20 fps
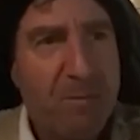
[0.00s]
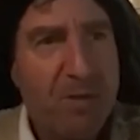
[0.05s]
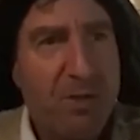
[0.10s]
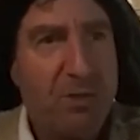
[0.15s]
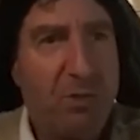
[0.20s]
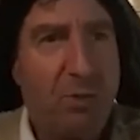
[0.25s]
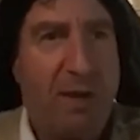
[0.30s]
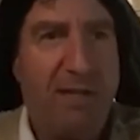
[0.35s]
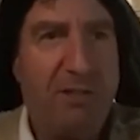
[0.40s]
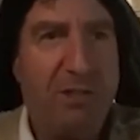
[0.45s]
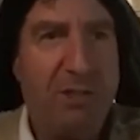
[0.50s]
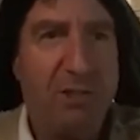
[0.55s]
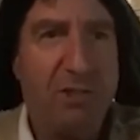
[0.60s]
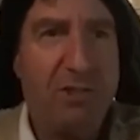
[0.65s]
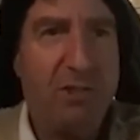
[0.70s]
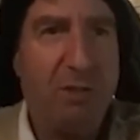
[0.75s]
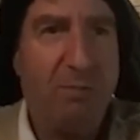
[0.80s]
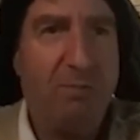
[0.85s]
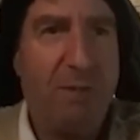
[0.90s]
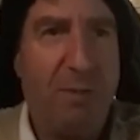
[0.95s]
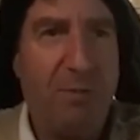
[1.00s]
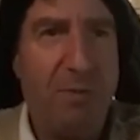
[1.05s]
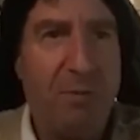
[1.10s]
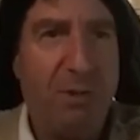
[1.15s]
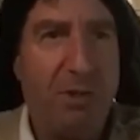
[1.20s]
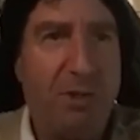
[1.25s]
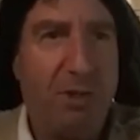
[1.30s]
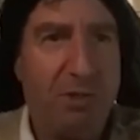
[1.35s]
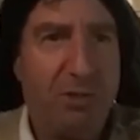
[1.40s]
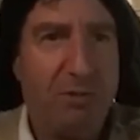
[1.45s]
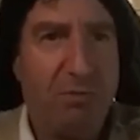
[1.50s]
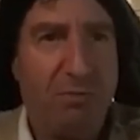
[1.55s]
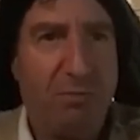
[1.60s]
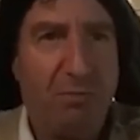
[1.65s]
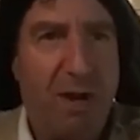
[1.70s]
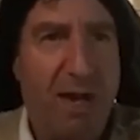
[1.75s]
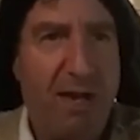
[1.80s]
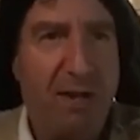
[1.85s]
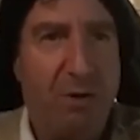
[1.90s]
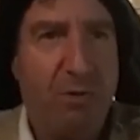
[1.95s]
So I just, maybe because of
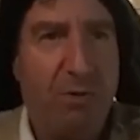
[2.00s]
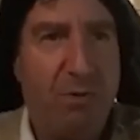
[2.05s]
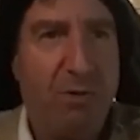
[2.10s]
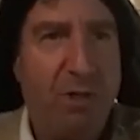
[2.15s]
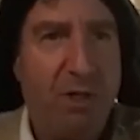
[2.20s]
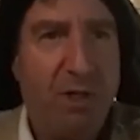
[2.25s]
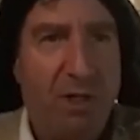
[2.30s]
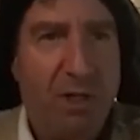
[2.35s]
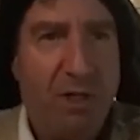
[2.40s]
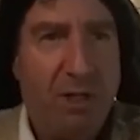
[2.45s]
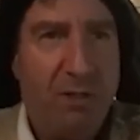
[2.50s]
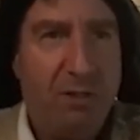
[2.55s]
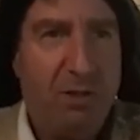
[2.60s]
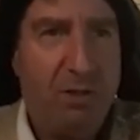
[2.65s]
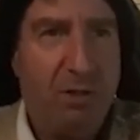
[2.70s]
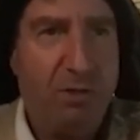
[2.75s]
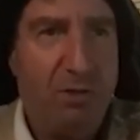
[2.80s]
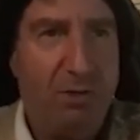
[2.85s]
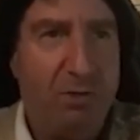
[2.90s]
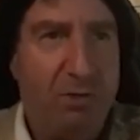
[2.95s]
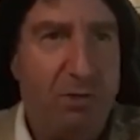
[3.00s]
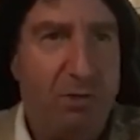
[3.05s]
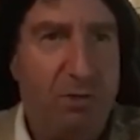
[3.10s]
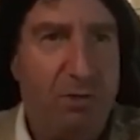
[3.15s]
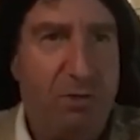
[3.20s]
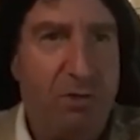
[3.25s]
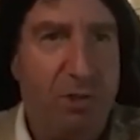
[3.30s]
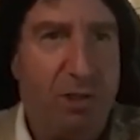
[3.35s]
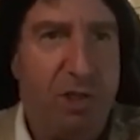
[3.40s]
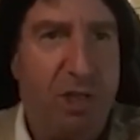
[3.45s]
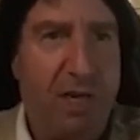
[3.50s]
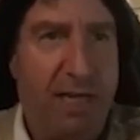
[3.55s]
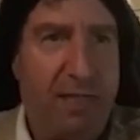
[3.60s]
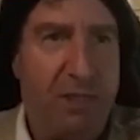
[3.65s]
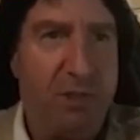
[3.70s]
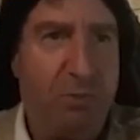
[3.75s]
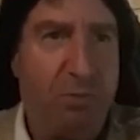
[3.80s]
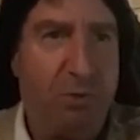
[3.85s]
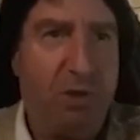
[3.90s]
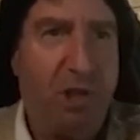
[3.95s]
my own
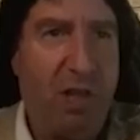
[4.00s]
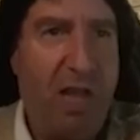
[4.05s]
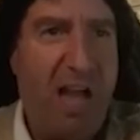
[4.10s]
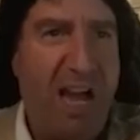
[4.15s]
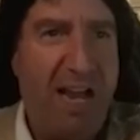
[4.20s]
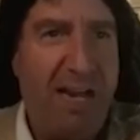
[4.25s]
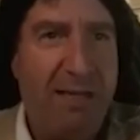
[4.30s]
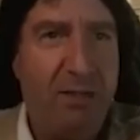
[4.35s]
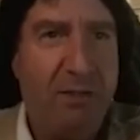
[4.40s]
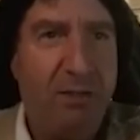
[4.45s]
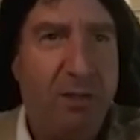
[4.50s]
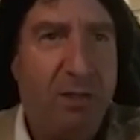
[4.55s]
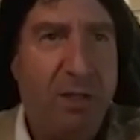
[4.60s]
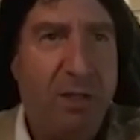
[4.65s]
connection with line